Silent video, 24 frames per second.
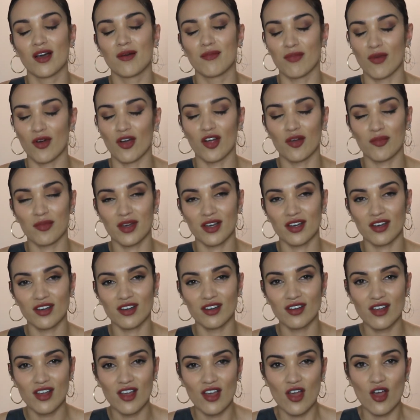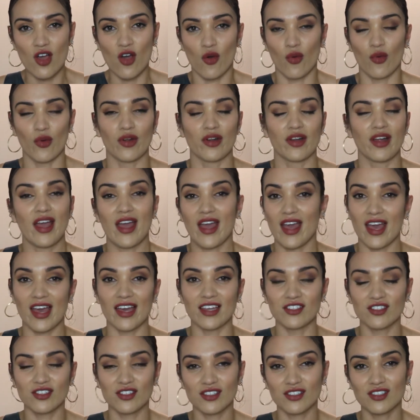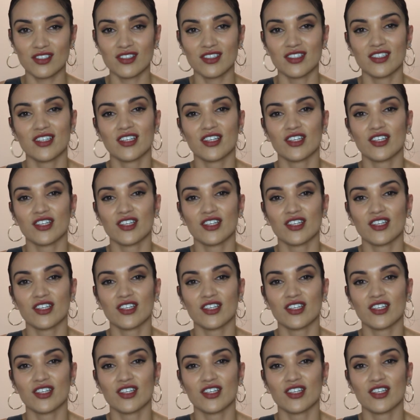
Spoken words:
barbell or a handle,